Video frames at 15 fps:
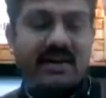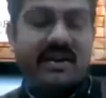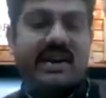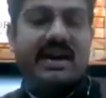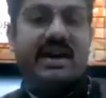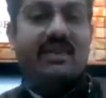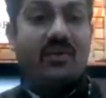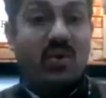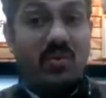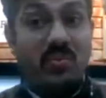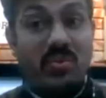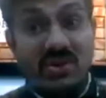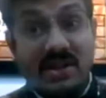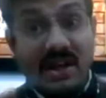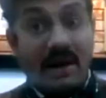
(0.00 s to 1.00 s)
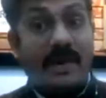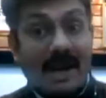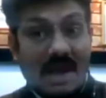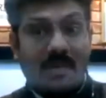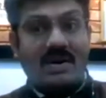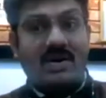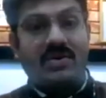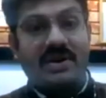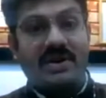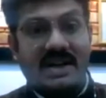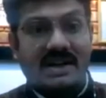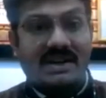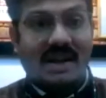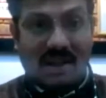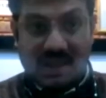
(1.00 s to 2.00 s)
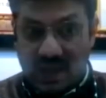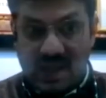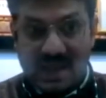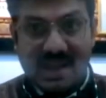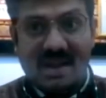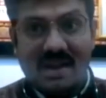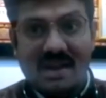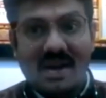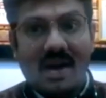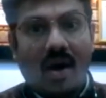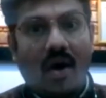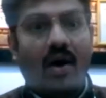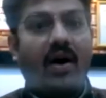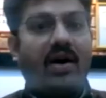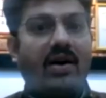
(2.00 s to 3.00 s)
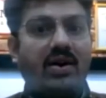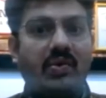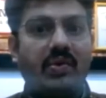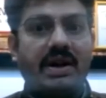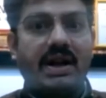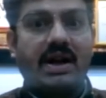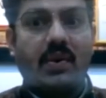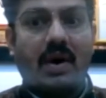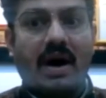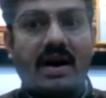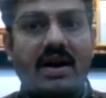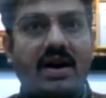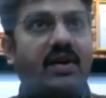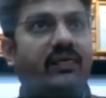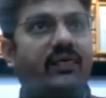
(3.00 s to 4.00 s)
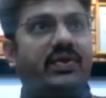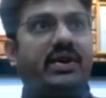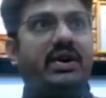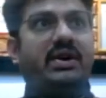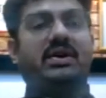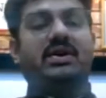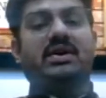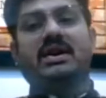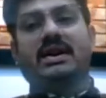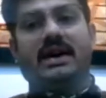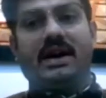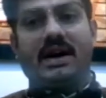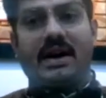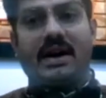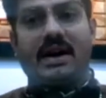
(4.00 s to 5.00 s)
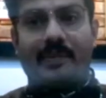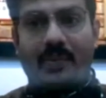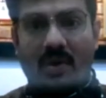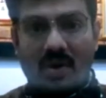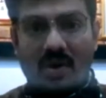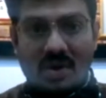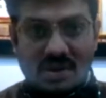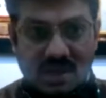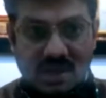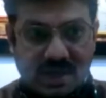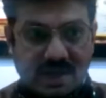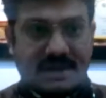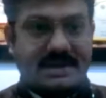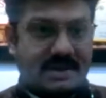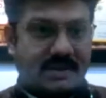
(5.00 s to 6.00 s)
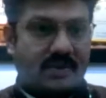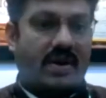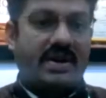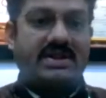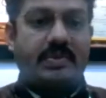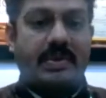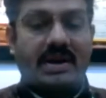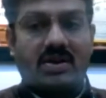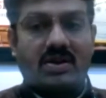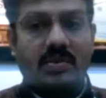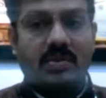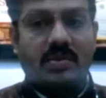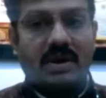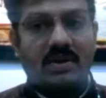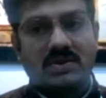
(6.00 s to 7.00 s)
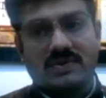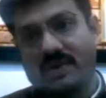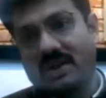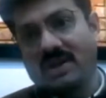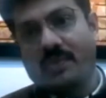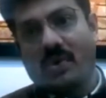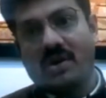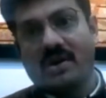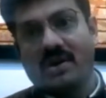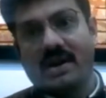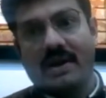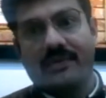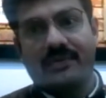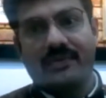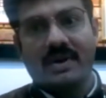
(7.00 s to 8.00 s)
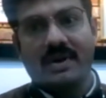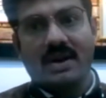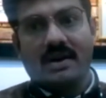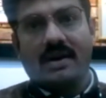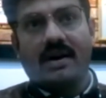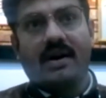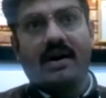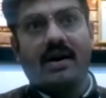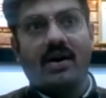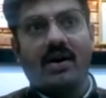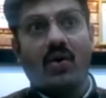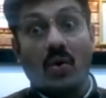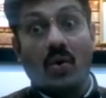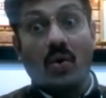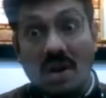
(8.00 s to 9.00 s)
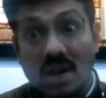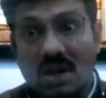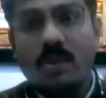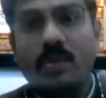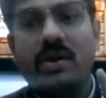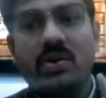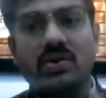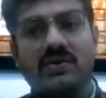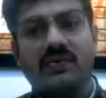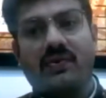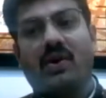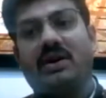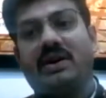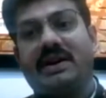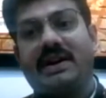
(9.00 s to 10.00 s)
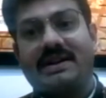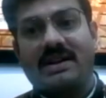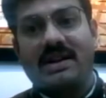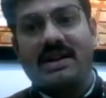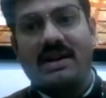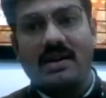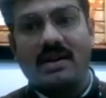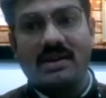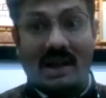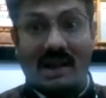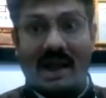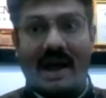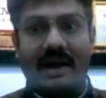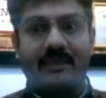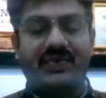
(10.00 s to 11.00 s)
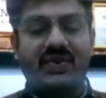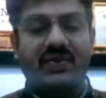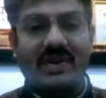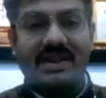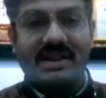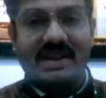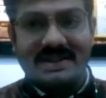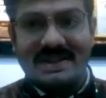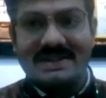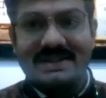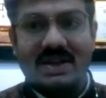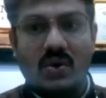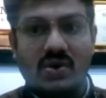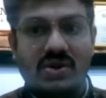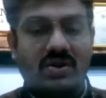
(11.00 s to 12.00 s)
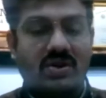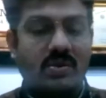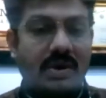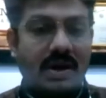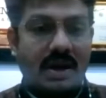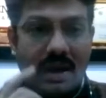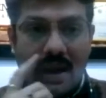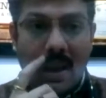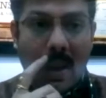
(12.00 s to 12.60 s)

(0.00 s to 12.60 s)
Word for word: okay, would still be able to detect the lie or do we require the uh, uh, the kits, what is meant to be used for the polygraph, uh, only to be used for detecting the lie. So when this is a question to be